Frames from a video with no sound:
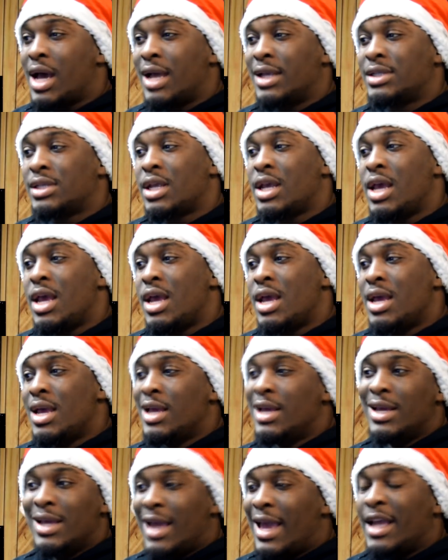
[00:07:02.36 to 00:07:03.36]
because
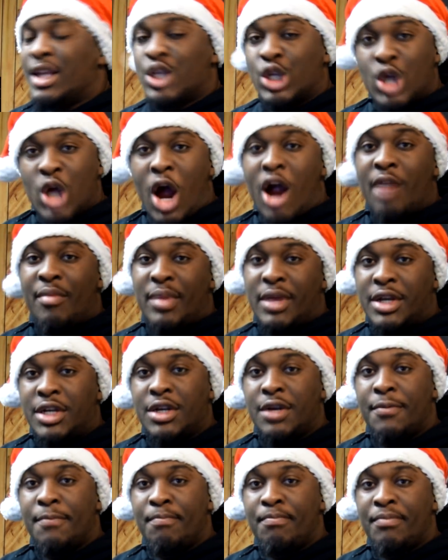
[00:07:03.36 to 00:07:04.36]
it's
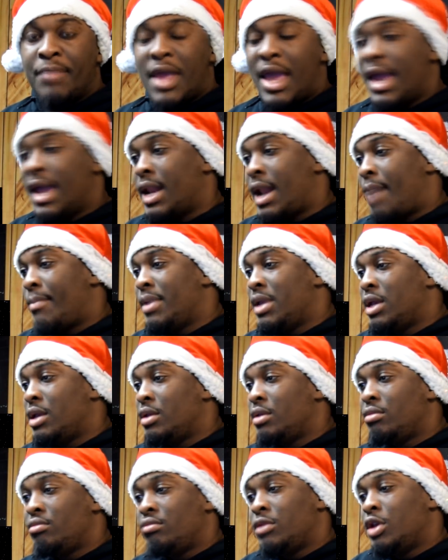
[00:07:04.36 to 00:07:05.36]
garbage. And I
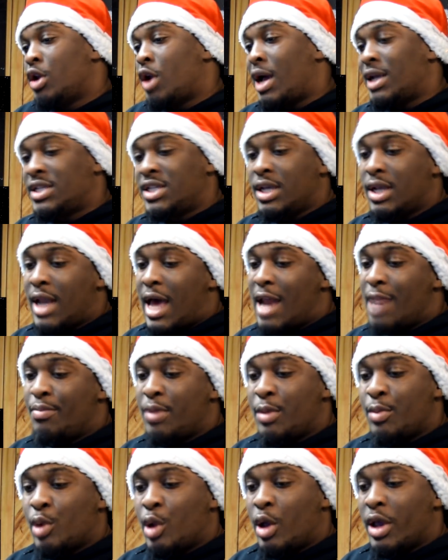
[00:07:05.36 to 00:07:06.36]
mean, you know, I see a
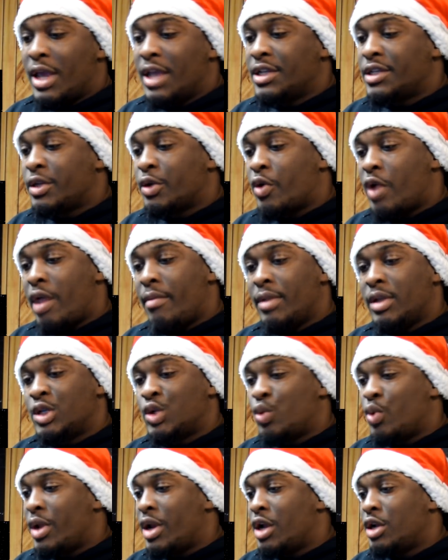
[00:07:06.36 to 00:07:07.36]
lot of people on
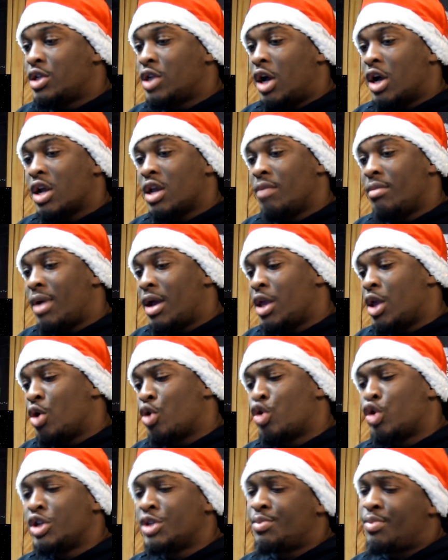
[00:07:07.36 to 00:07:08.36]
Instagram and Twitter talking
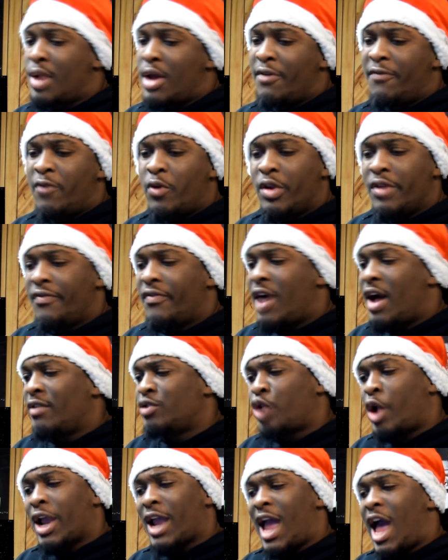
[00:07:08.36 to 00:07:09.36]
about, yo, Chris Brown
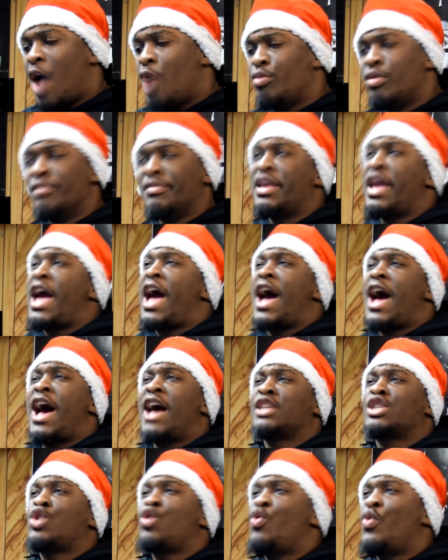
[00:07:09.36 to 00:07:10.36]
45 track album,
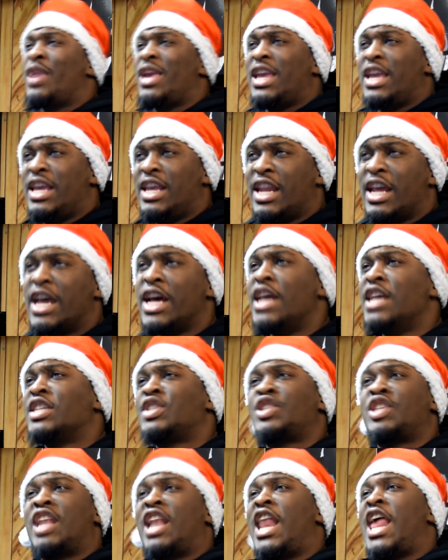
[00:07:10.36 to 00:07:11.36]
yes, queen,
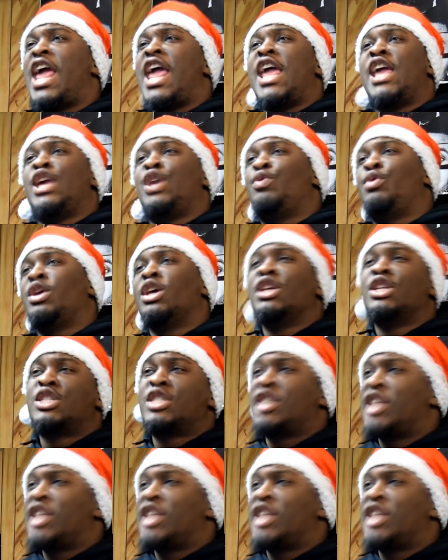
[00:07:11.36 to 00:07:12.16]
slay